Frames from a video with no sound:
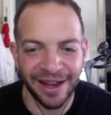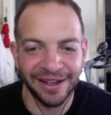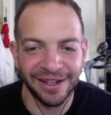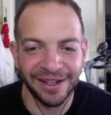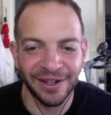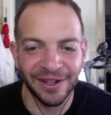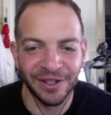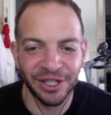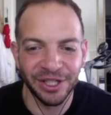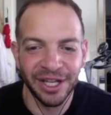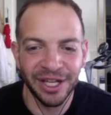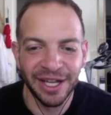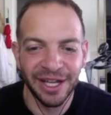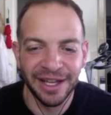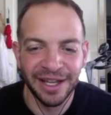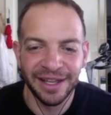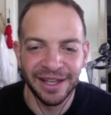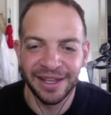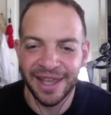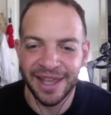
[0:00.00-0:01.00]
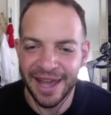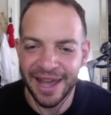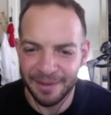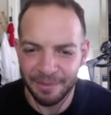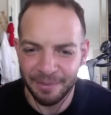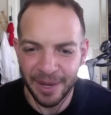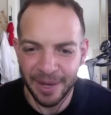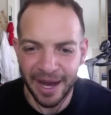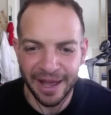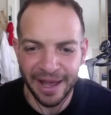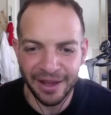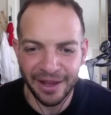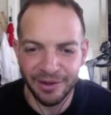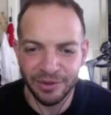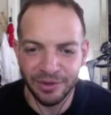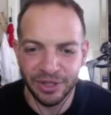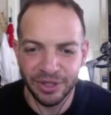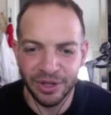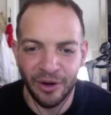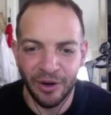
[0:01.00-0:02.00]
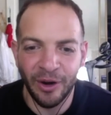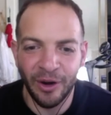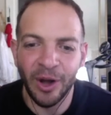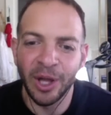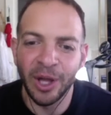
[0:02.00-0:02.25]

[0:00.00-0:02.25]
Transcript: And he goes, yeah, but I use